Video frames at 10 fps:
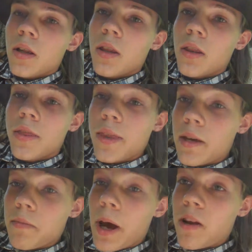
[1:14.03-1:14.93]

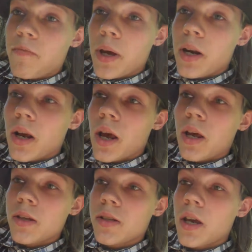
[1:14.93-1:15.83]
that might have been
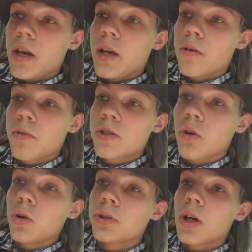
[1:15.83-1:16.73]
as a
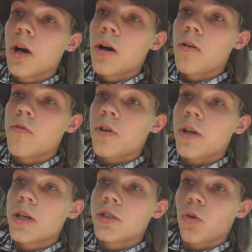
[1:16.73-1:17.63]
result of
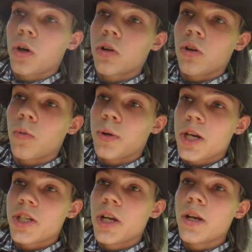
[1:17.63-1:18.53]
historical
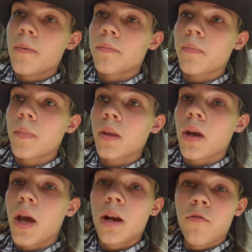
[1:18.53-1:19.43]
oppression,
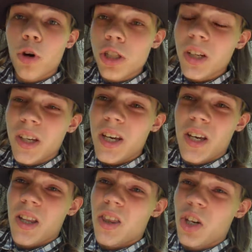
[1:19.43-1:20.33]
and
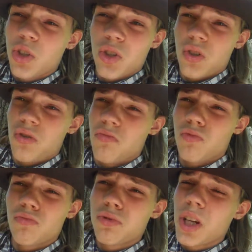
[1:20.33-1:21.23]
unfortunately, there's
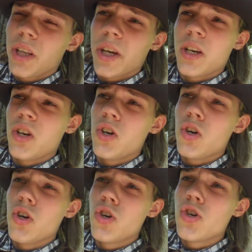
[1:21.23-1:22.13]
really
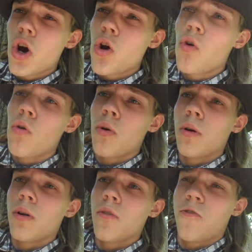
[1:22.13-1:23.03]
no
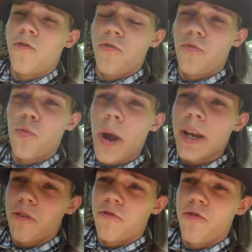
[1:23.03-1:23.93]
way
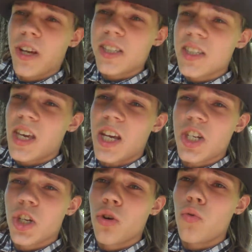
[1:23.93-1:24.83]
to fix the
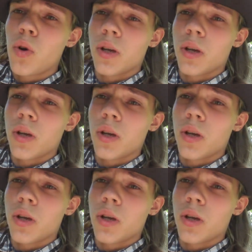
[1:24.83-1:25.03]
issue